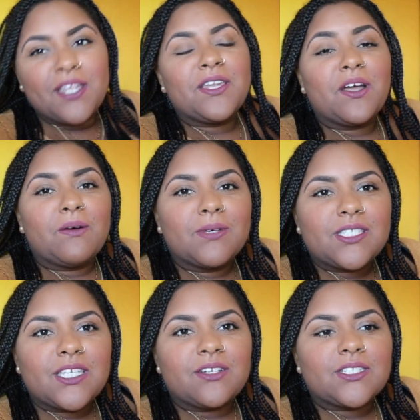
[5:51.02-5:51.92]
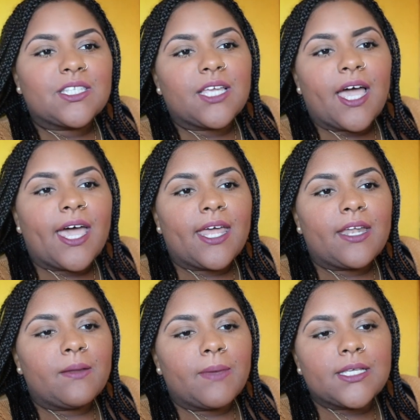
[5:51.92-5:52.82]
no, but seriously, I had
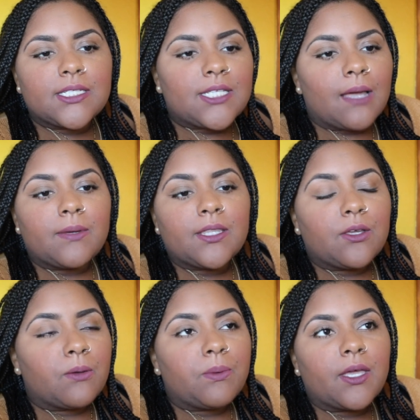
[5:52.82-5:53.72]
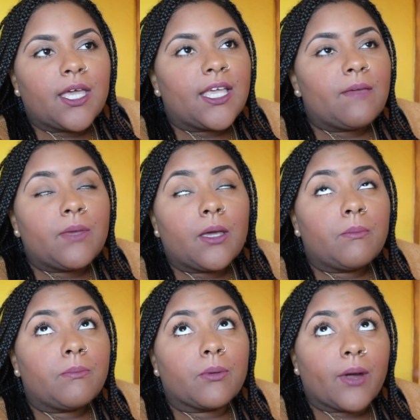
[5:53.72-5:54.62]
an amazing time in Ethiopia. It gave me a
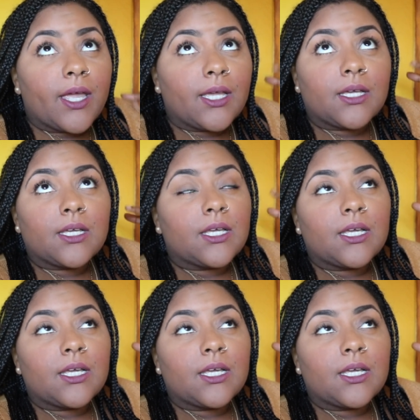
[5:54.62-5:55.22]
break.